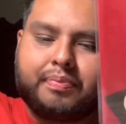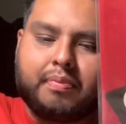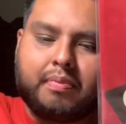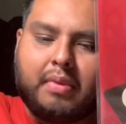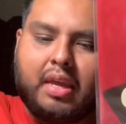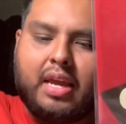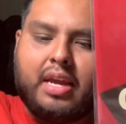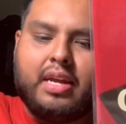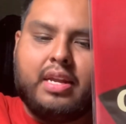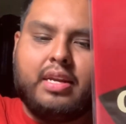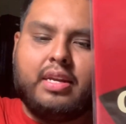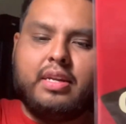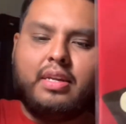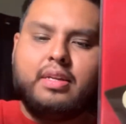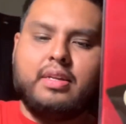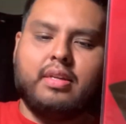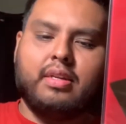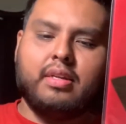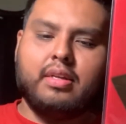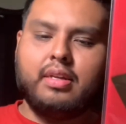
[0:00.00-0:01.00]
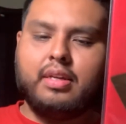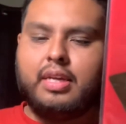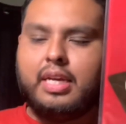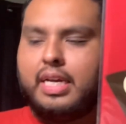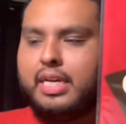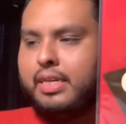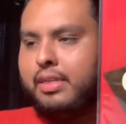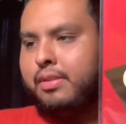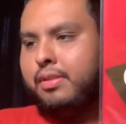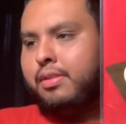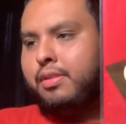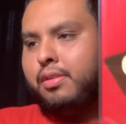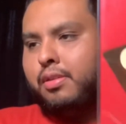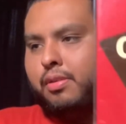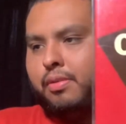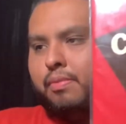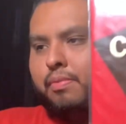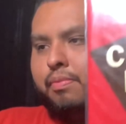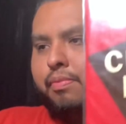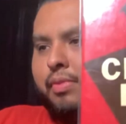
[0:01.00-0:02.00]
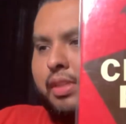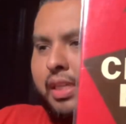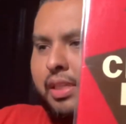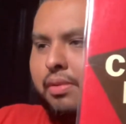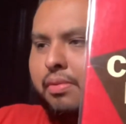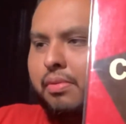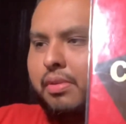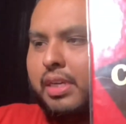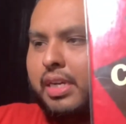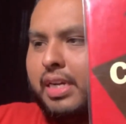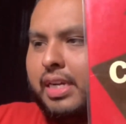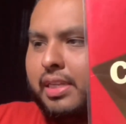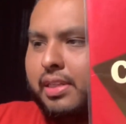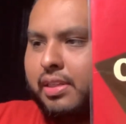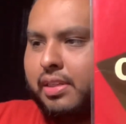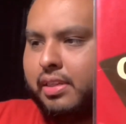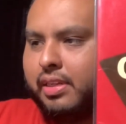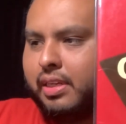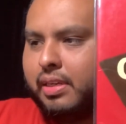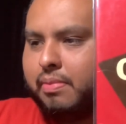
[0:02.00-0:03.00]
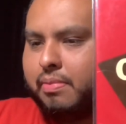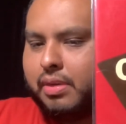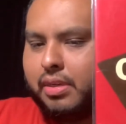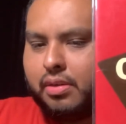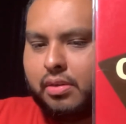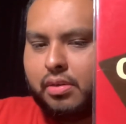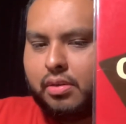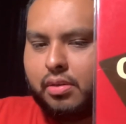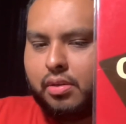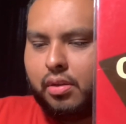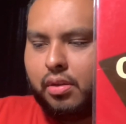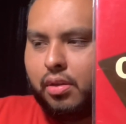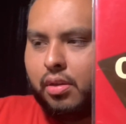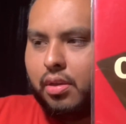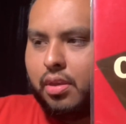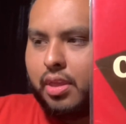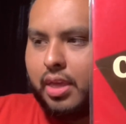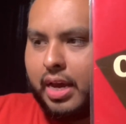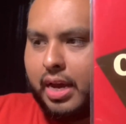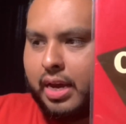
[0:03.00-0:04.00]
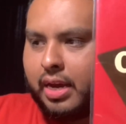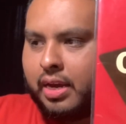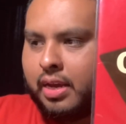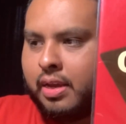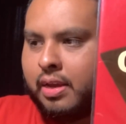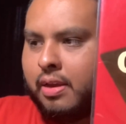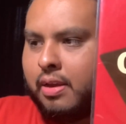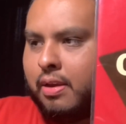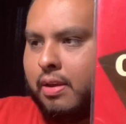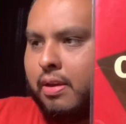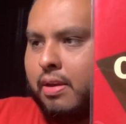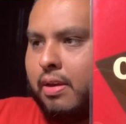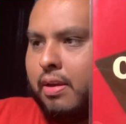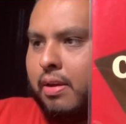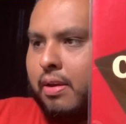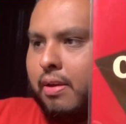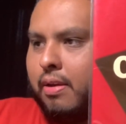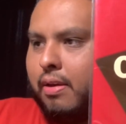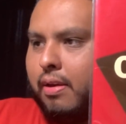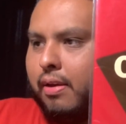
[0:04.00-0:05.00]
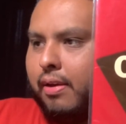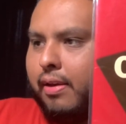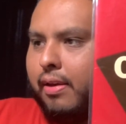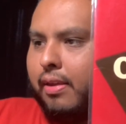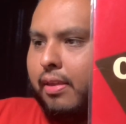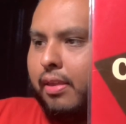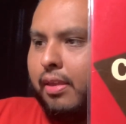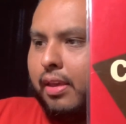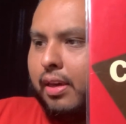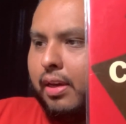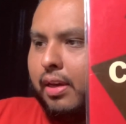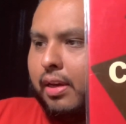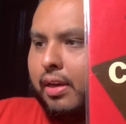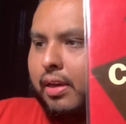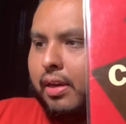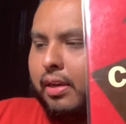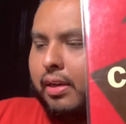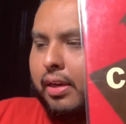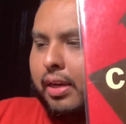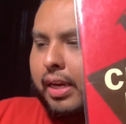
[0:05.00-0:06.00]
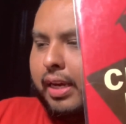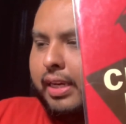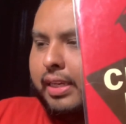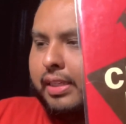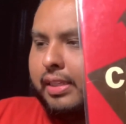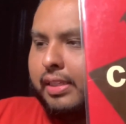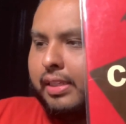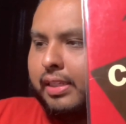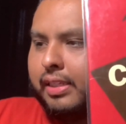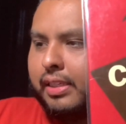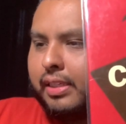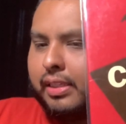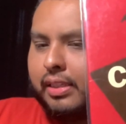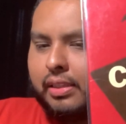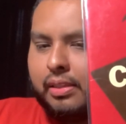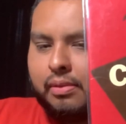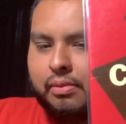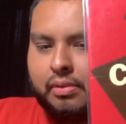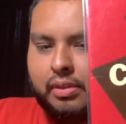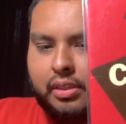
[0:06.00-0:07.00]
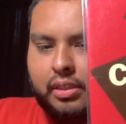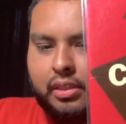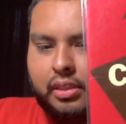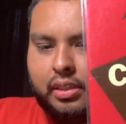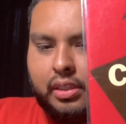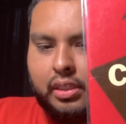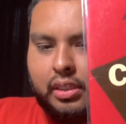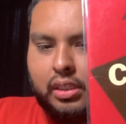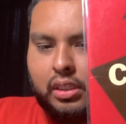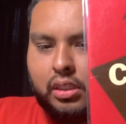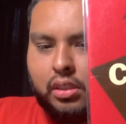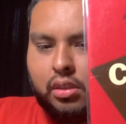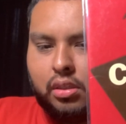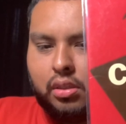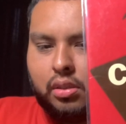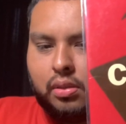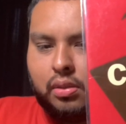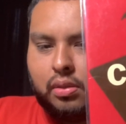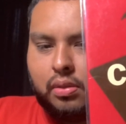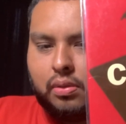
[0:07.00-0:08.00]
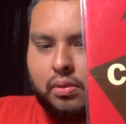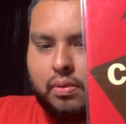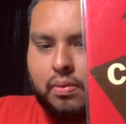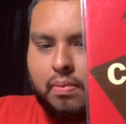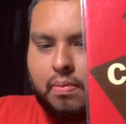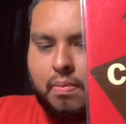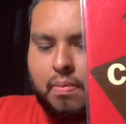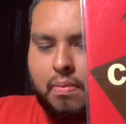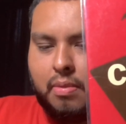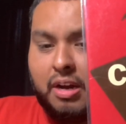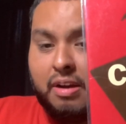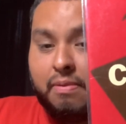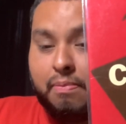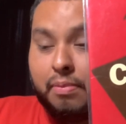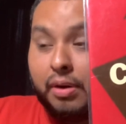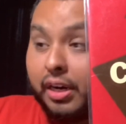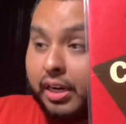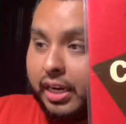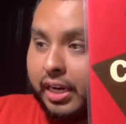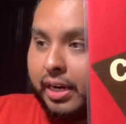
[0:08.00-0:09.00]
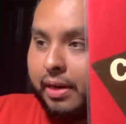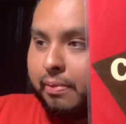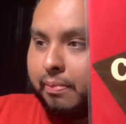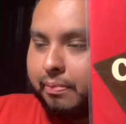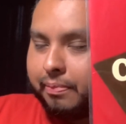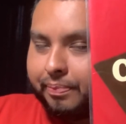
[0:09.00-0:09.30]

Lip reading: and yeah, so that's what I had to say about that. The A6, which is My Buddy,